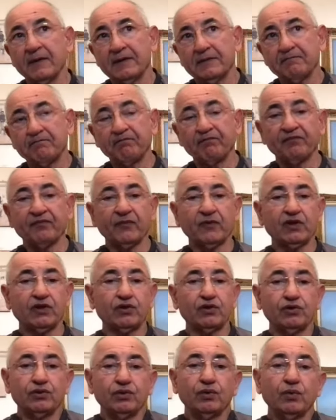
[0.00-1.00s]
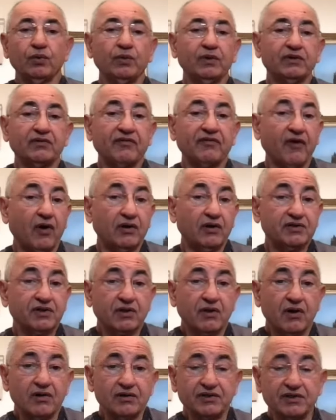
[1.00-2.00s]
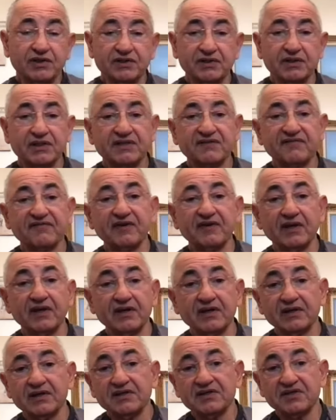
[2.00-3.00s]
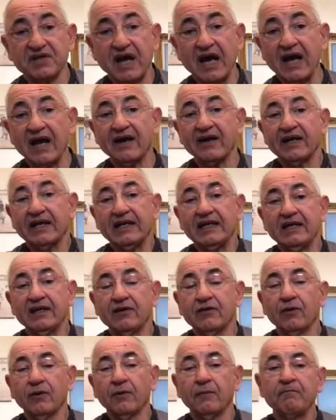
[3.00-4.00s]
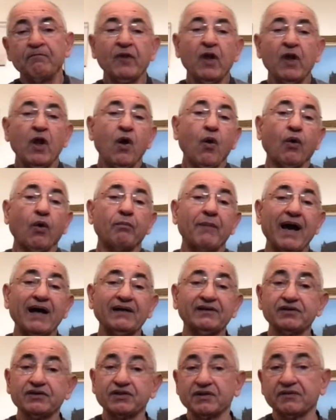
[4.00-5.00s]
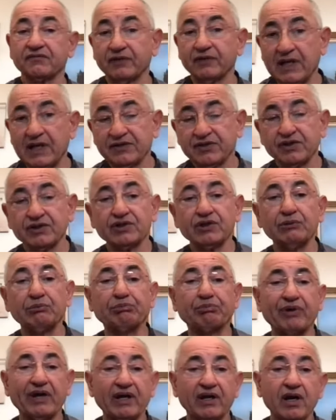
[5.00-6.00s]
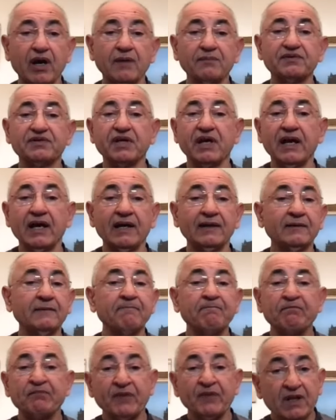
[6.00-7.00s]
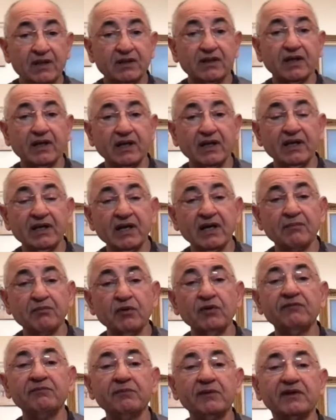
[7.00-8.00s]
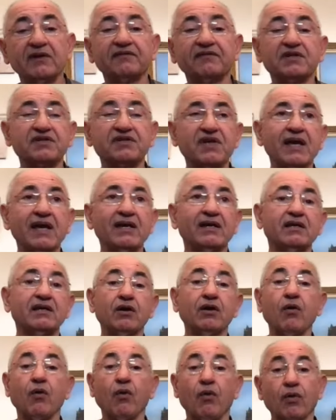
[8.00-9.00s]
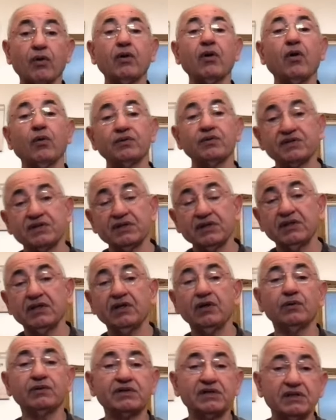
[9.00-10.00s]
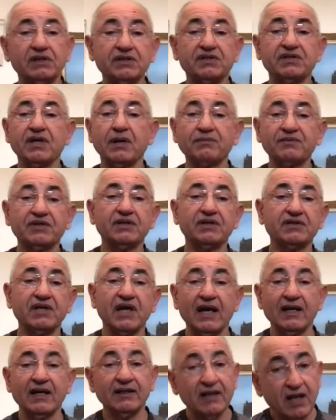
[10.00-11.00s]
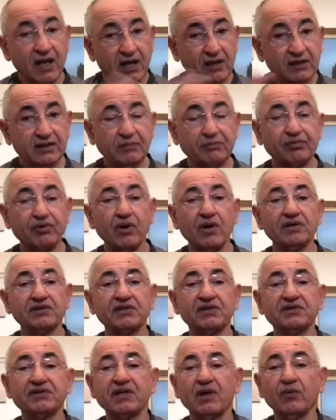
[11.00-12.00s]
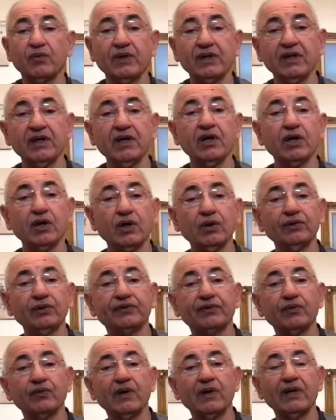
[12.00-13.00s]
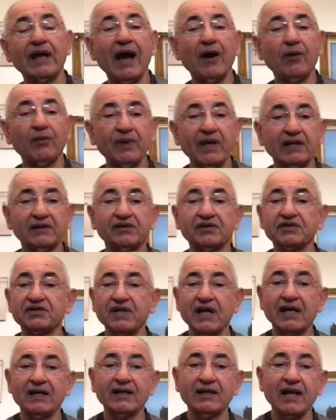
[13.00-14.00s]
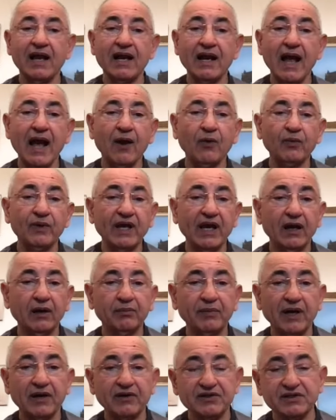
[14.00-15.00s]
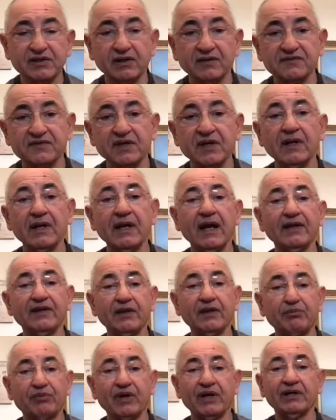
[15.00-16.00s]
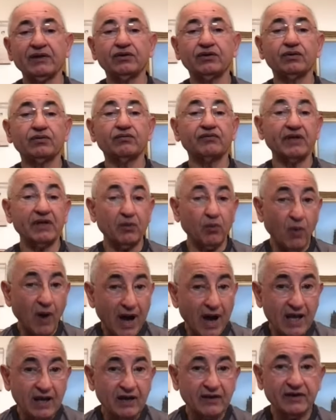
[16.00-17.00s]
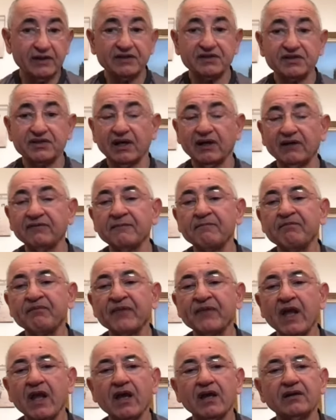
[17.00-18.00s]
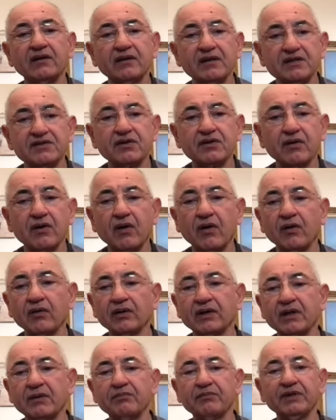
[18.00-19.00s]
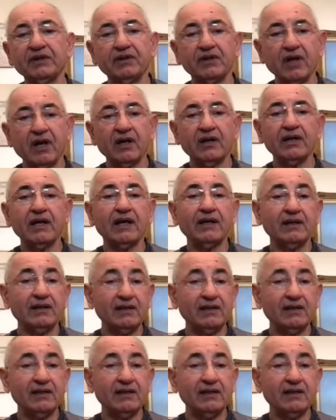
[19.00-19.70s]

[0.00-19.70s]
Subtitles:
to do with thoughts, consciousness, fear, desire, ego, or matters of relationship, breakups, and the inner movement of the psyche, or OCD, OCD subsets, and the process that we go through and how we understand it and how we help ourselves and the brain to rewire itself. These are all can be done and